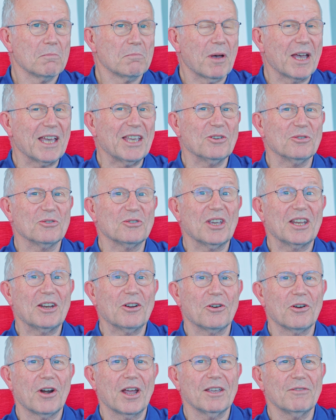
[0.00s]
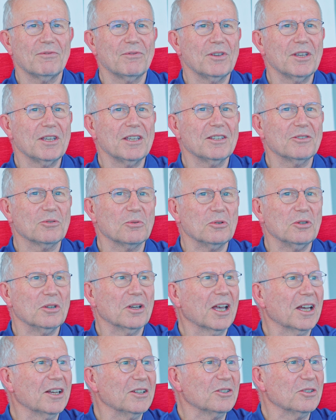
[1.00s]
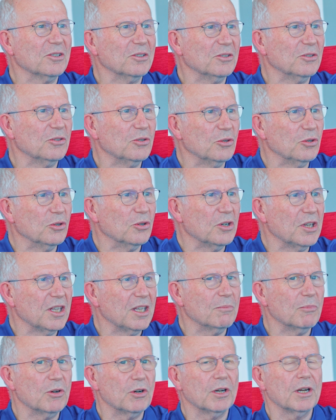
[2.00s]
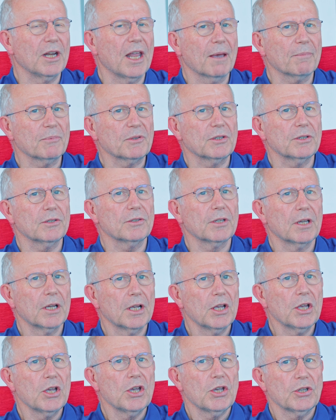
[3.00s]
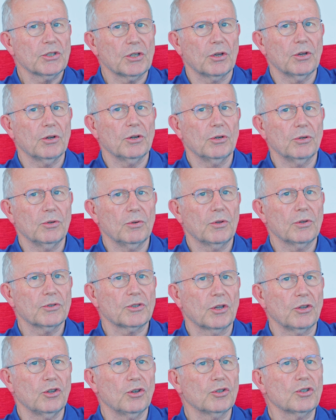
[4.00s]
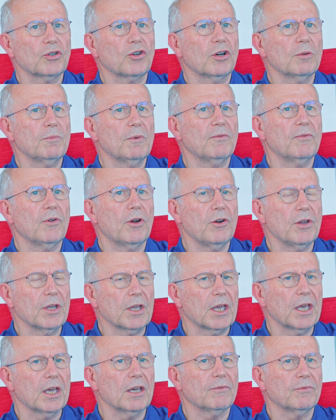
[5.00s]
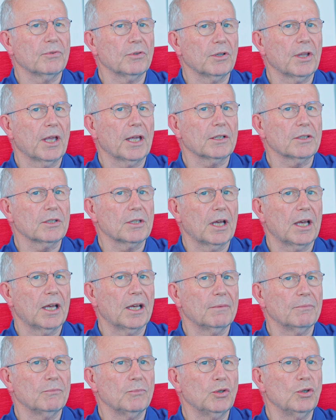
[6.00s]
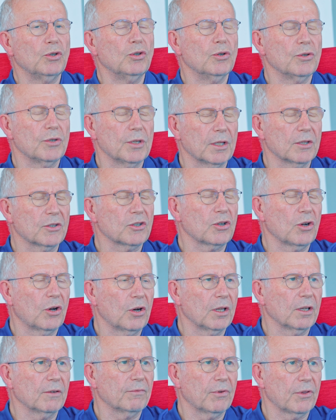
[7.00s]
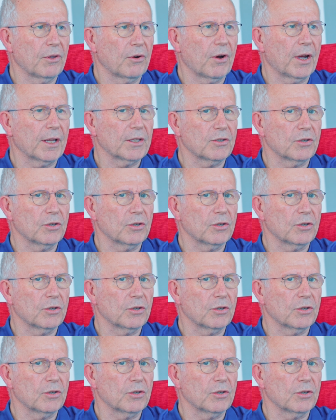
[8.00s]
pay your ZRA fees, or you're going to do your NEMA and NAPSAs. So you just got to be very careful that you're using the Starlink for the right